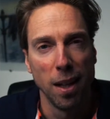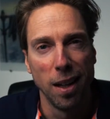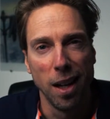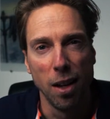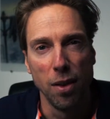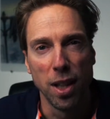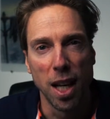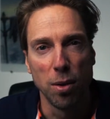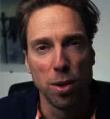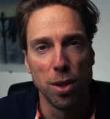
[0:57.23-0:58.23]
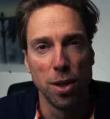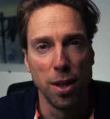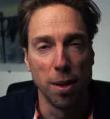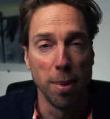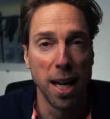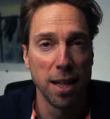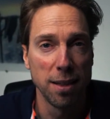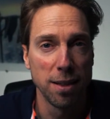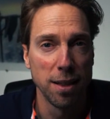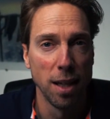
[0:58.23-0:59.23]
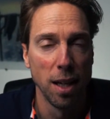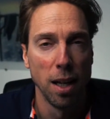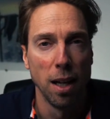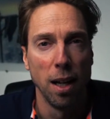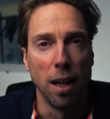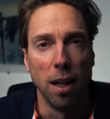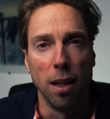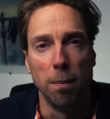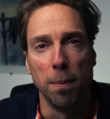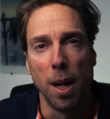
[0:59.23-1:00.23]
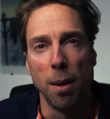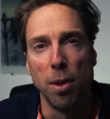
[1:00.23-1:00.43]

I've encountered in the past. I've been